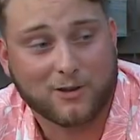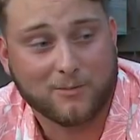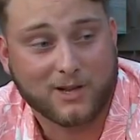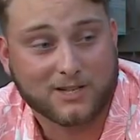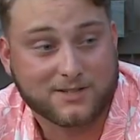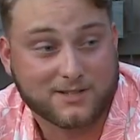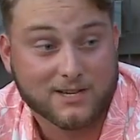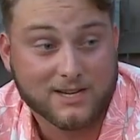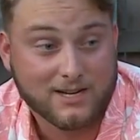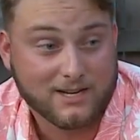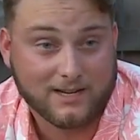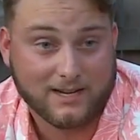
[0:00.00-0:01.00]
the bus,
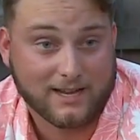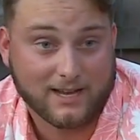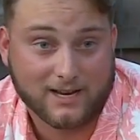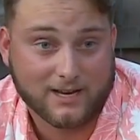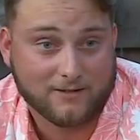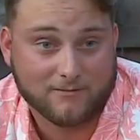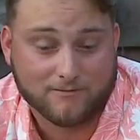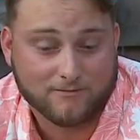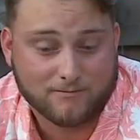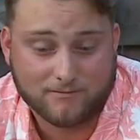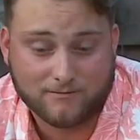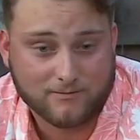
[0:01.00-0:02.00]
and
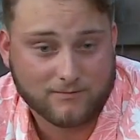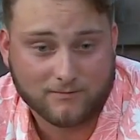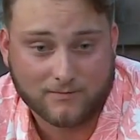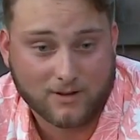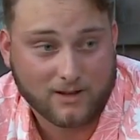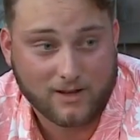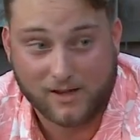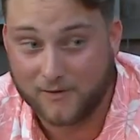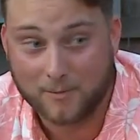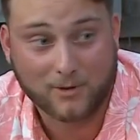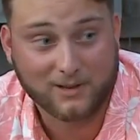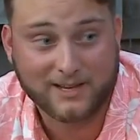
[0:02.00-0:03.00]
if
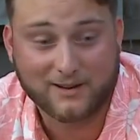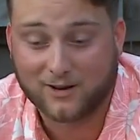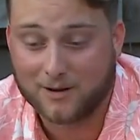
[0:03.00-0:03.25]
I'm a leader,